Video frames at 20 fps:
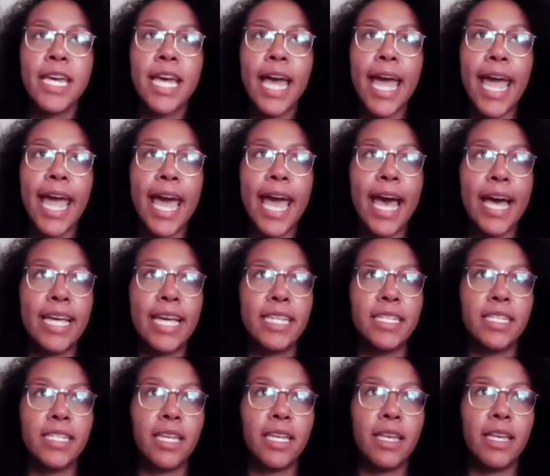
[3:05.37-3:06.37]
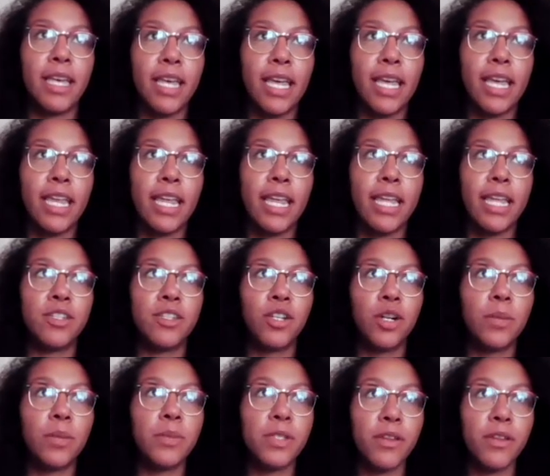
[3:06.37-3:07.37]
And in
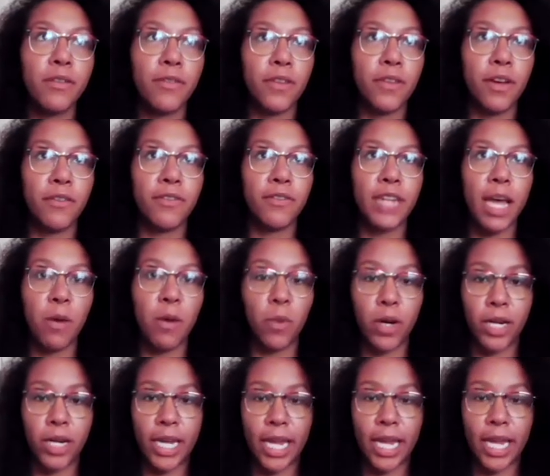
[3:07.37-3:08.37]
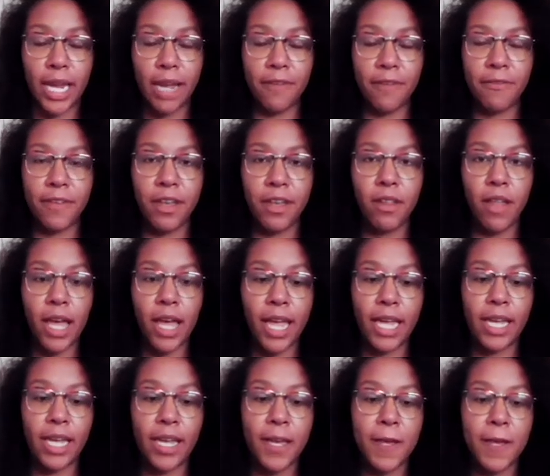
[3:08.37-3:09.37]
terms of networking, I feel
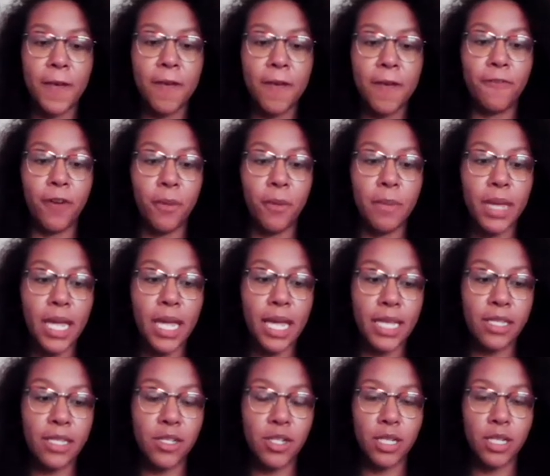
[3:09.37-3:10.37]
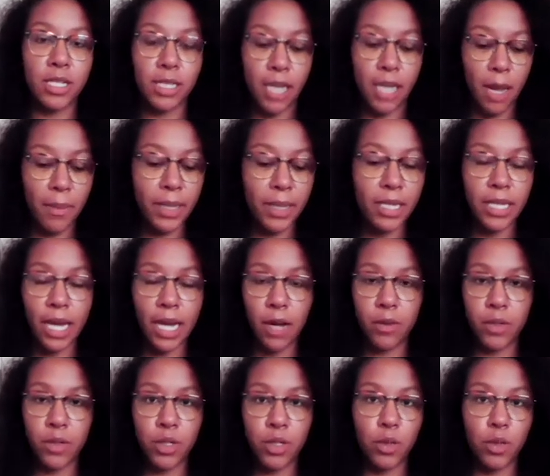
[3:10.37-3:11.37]
like for me, it's just coming down
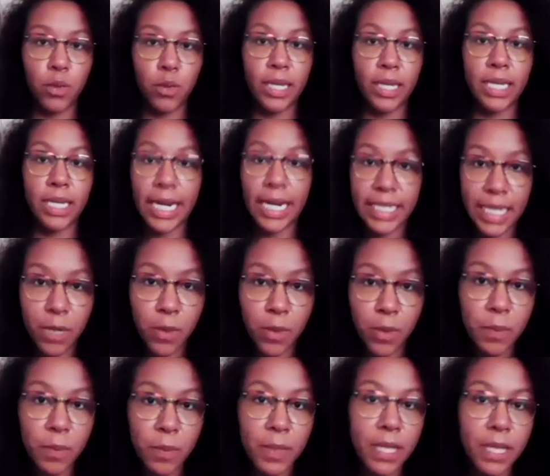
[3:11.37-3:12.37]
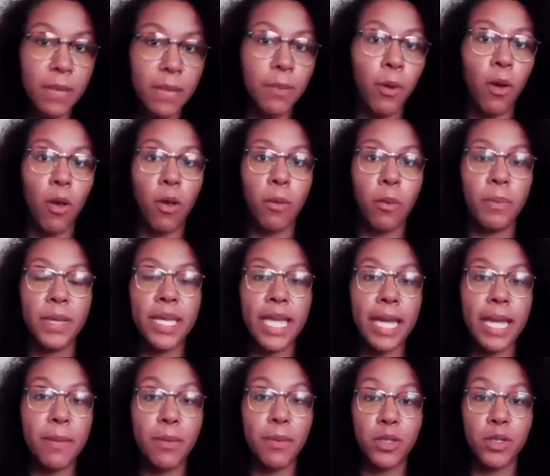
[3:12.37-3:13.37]
to connecting with people, being
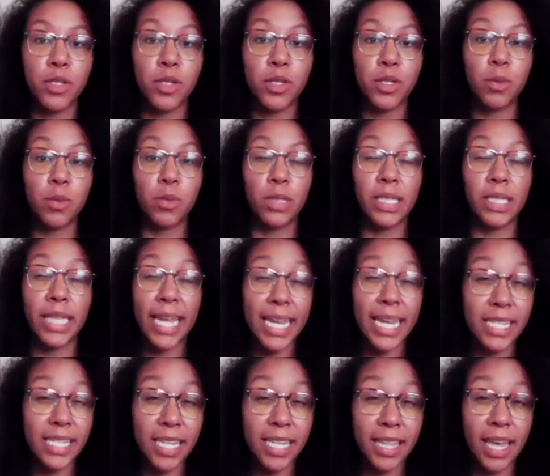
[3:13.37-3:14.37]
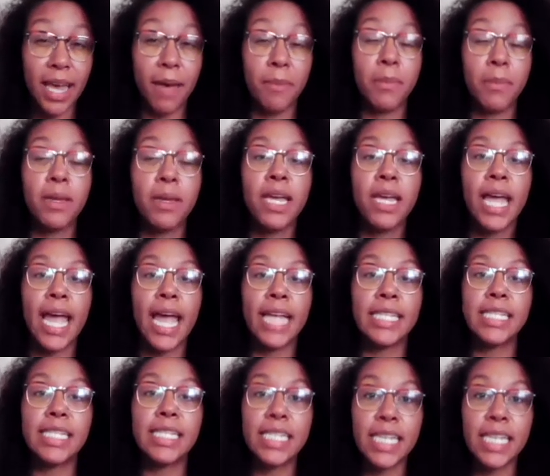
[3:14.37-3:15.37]
able to relate to them, and
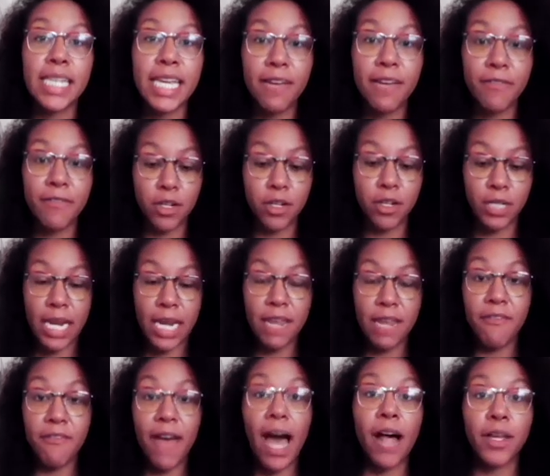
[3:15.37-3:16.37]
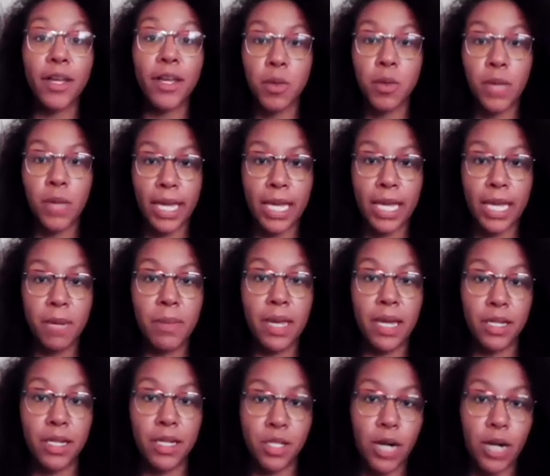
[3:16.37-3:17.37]
seeing if there's any value that can be
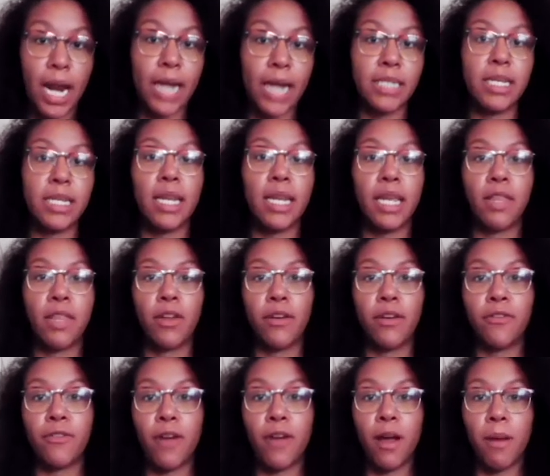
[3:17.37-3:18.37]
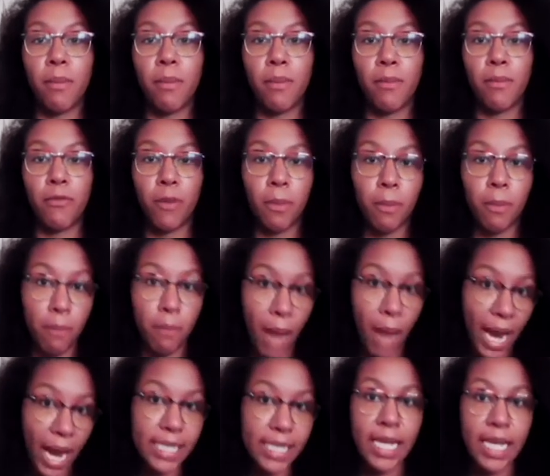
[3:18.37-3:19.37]
extracted either from
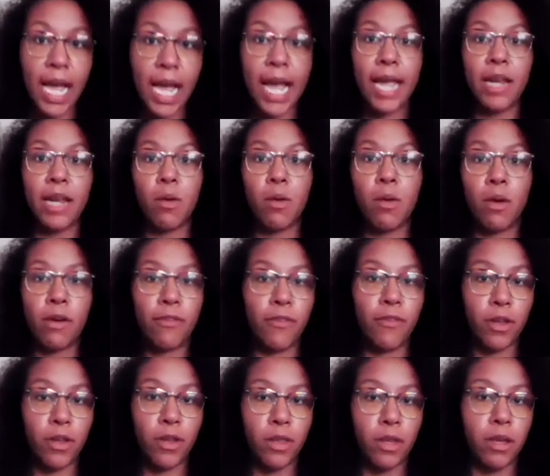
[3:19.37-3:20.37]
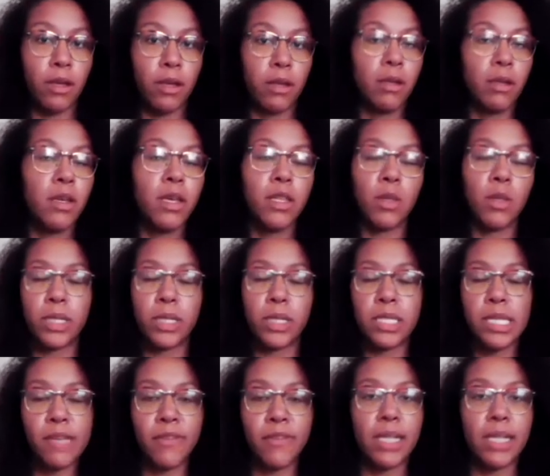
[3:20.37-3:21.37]
my side or for the
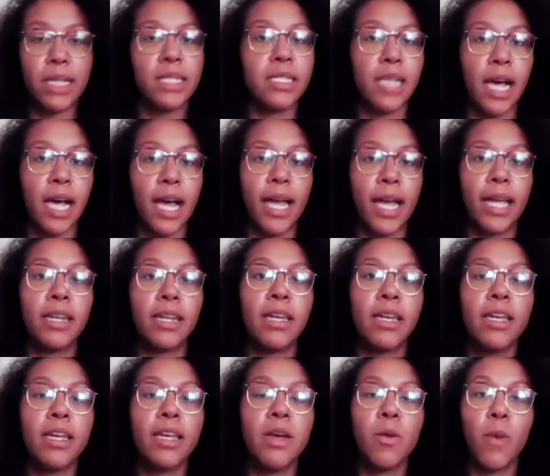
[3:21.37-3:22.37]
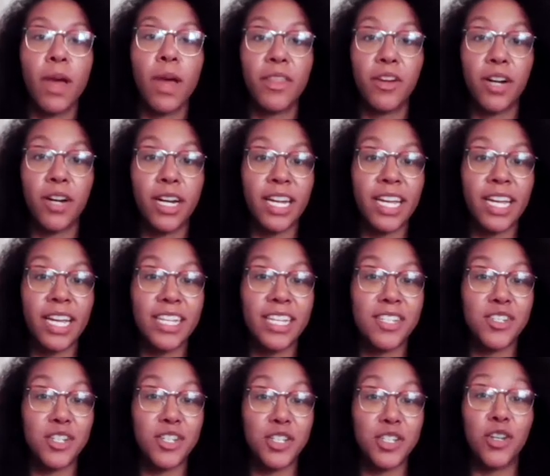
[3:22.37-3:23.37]
receiving side, whether it is
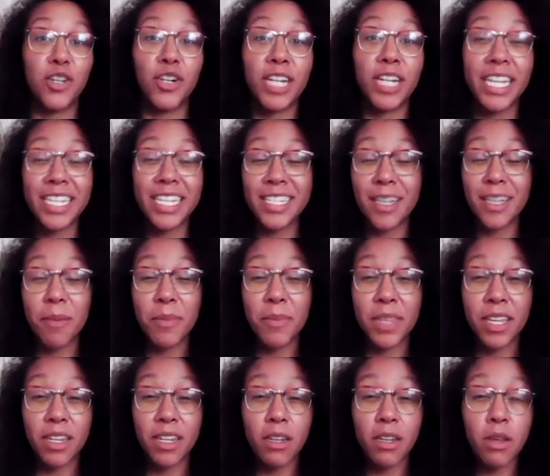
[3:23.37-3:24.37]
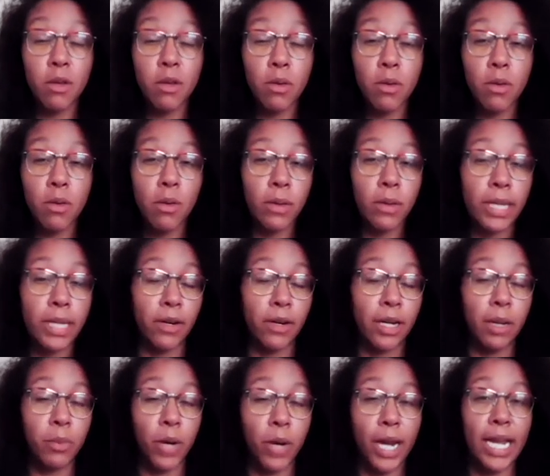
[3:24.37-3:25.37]
just learning something new, hearing a
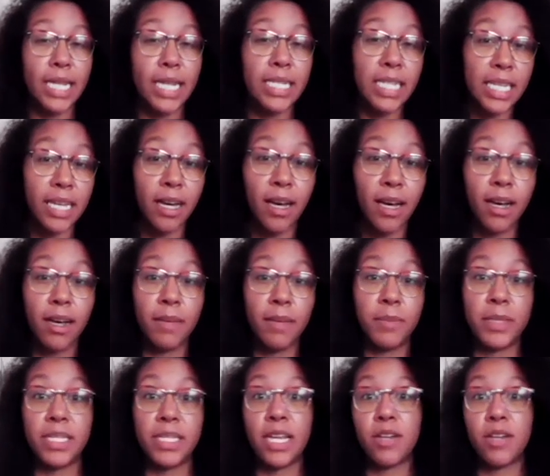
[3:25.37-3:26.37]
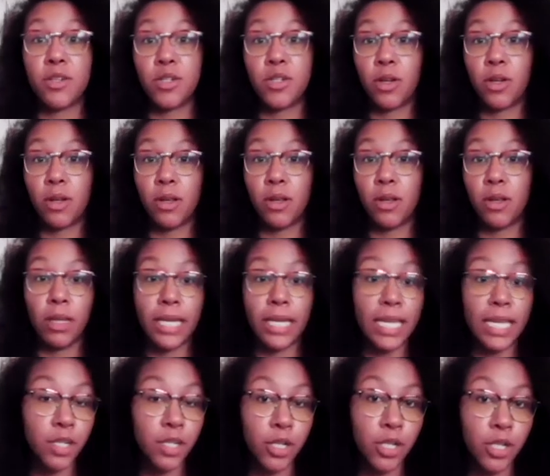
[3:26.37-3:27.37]
bright idea, potential
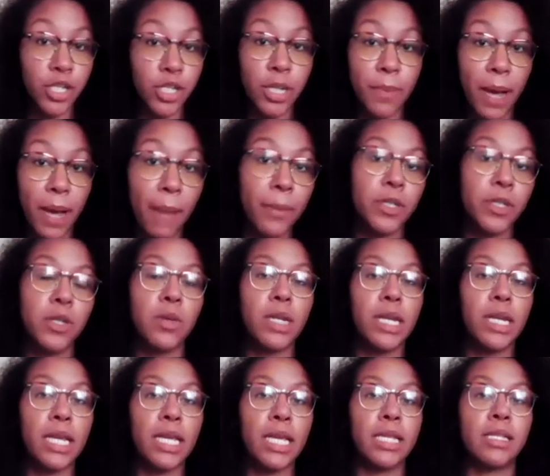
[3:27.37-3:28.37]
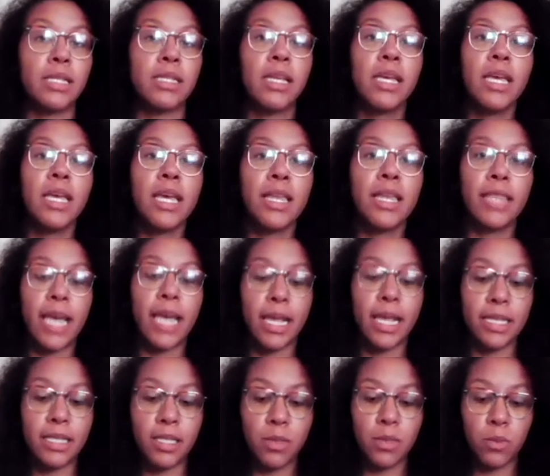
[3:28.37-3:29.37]
internship opportunities.
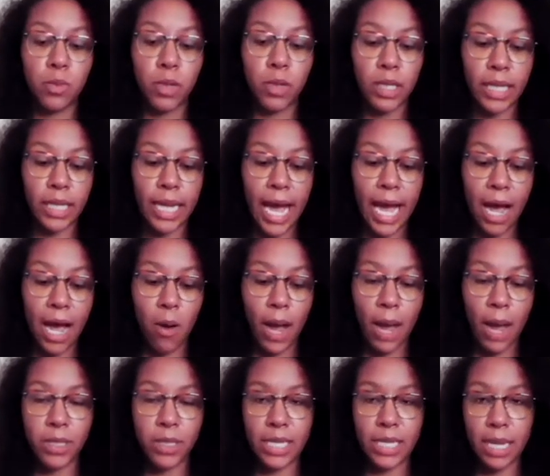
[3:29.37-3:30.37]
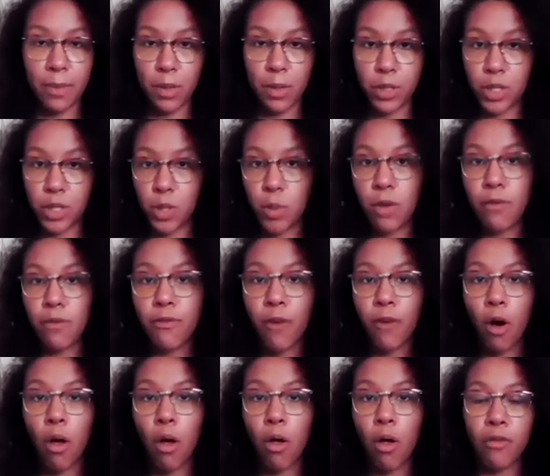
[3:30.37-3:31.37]
That's really how I was able to
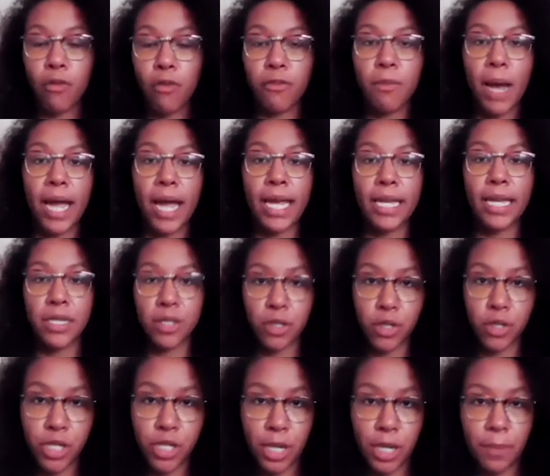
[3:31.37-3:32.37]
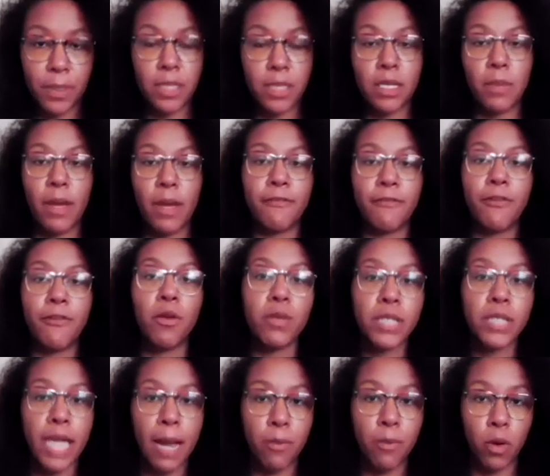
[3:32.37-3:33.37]
evolve my internship into my
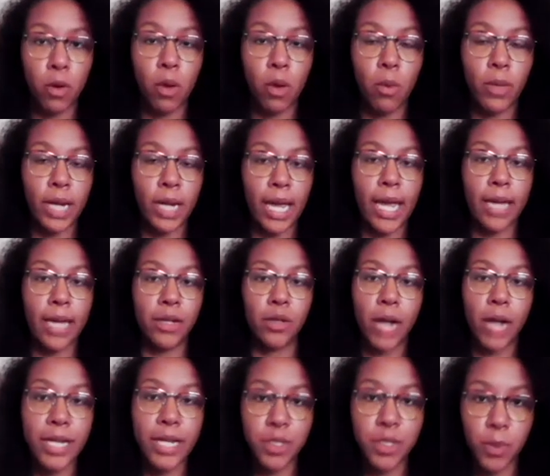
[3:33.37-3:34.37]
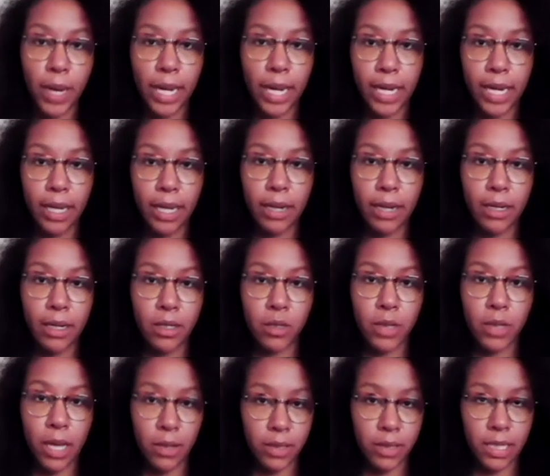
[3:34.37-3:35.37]
full-time role when I had graduated in
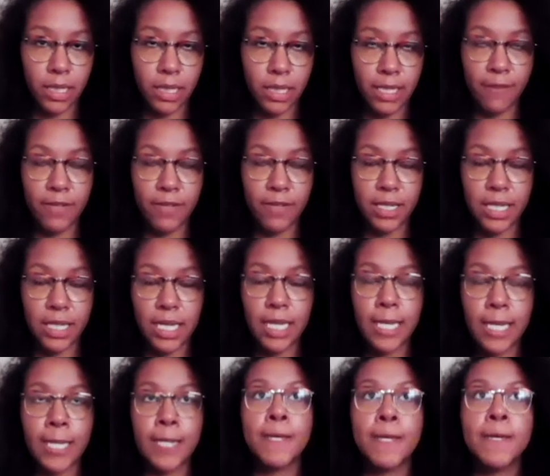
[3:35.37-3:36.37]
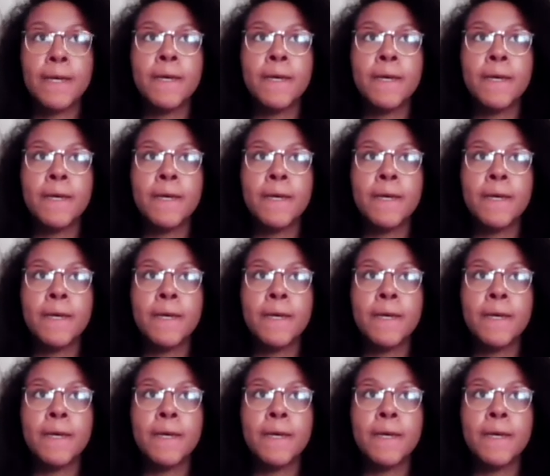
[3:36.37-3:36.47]
2017.